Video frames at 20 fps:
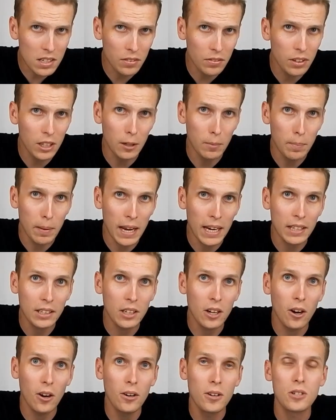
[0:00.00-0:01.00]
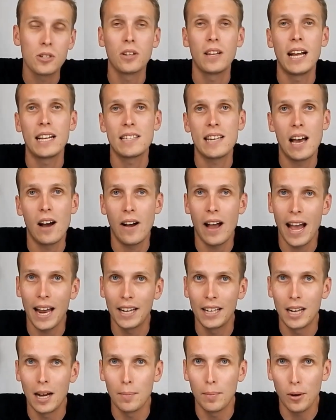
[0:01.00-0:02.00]
the buzzer for the pit go, so
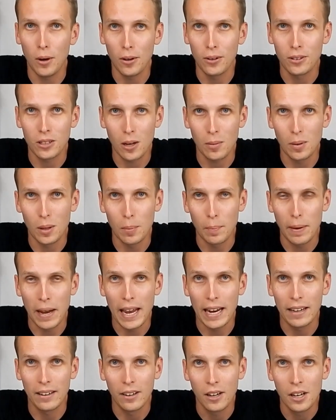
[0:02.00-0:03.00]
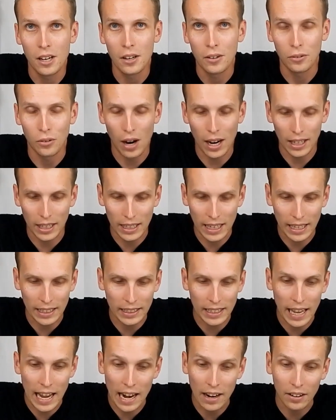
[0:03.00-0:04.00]
that's how I ended up on top of the pit
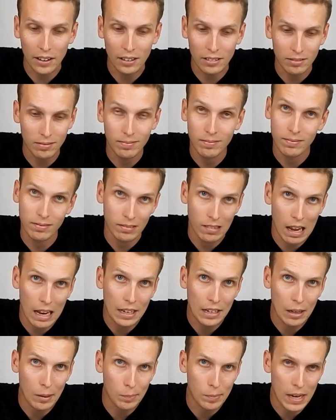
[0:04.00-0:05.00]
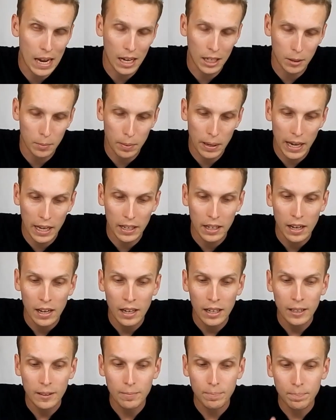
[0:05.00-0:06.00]
right at the end there and ended up down the
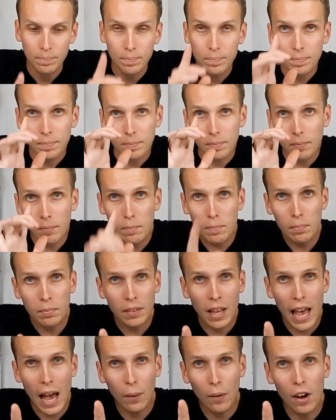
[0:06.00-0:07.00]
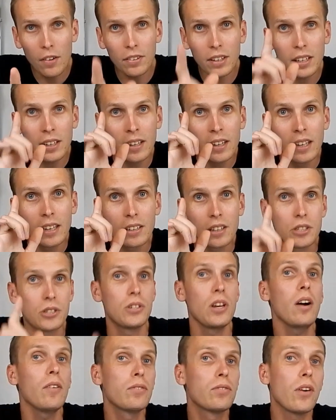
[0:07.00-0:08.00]
pit.
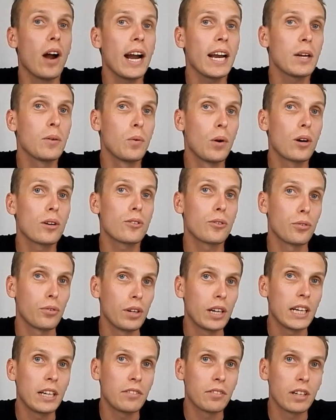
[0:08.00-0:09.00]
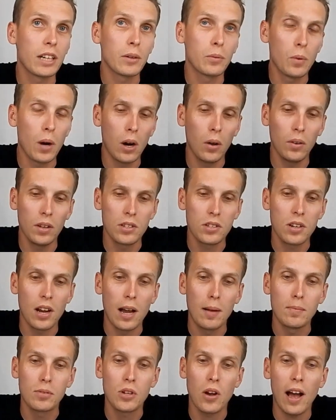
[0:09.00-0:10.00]
However, the self-righting worked really, really
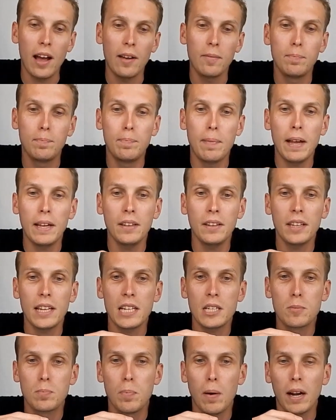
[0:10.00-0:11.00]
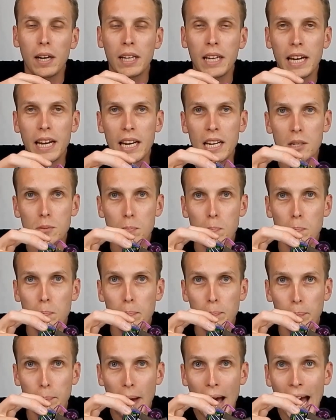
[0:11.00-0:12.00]
well this time, so I bent these bunny
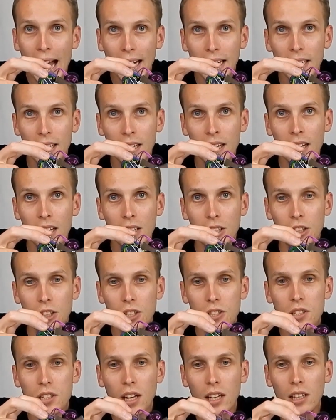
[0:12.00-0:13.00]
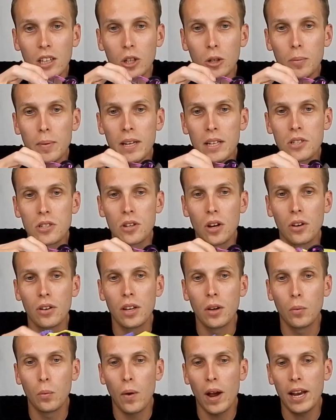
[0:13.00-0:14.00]
ears back just a little
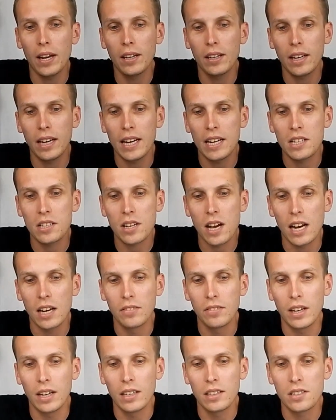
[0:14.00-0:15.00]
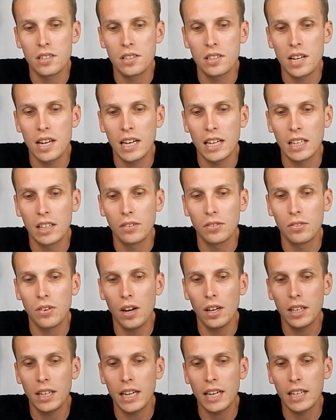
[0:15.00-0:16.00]
bit so that when he's kind of
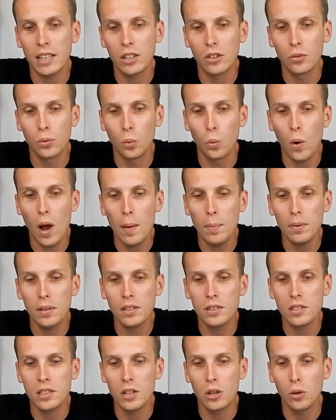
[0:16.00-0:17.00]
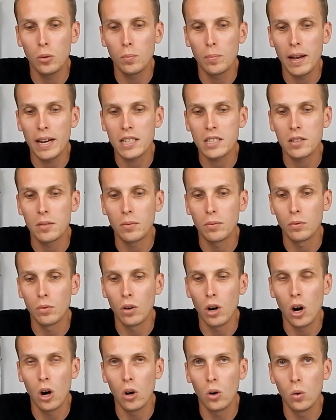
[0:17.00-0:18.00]
sitting at the front here, the weapon tilt
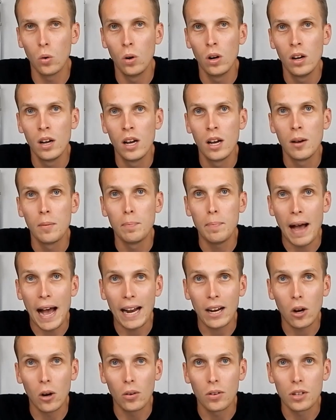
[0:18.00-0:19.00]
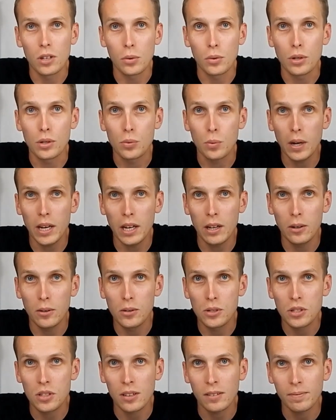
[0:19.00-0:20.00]
makes him roll back onto
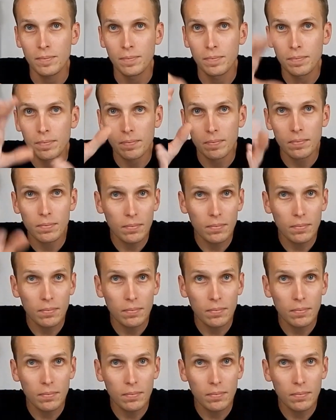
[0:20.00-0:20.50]
his wheels